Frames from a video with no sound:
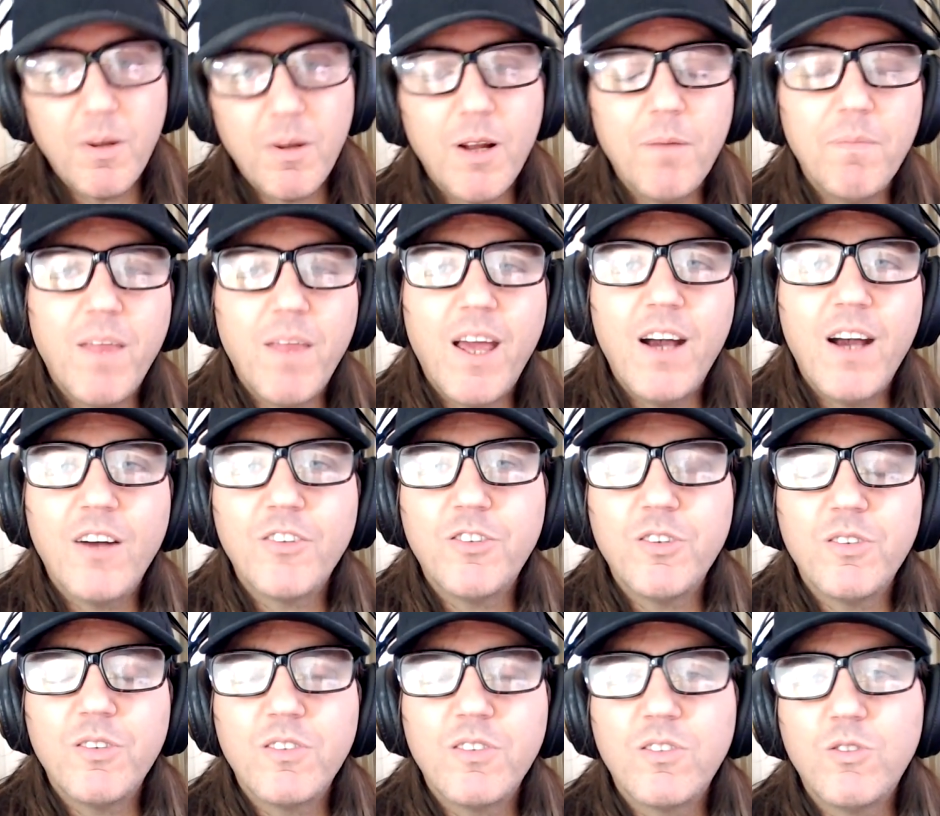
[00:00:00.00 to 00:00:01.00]
up now,
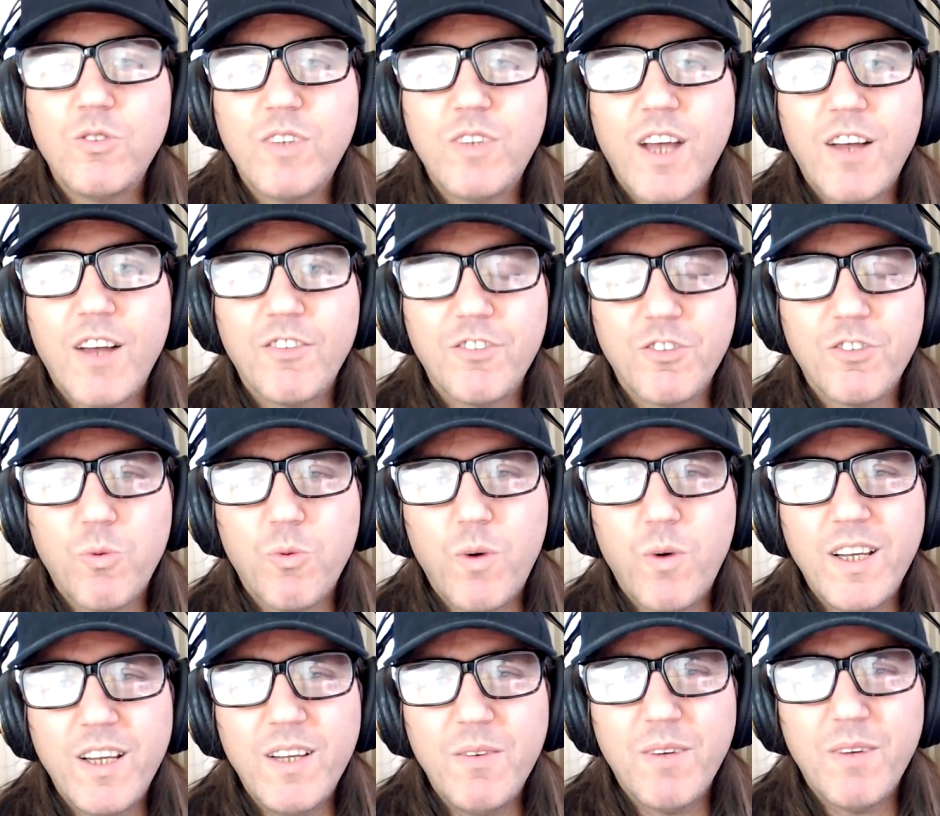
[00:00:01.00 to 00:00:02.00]

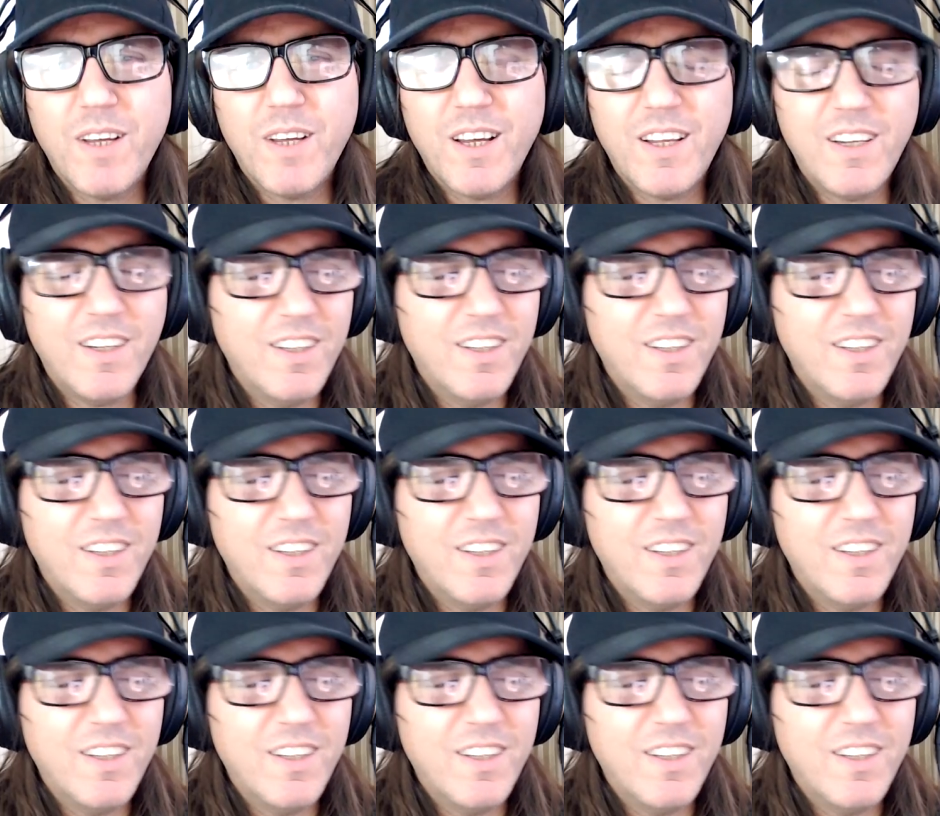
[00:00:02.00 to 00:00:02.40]
2020. We got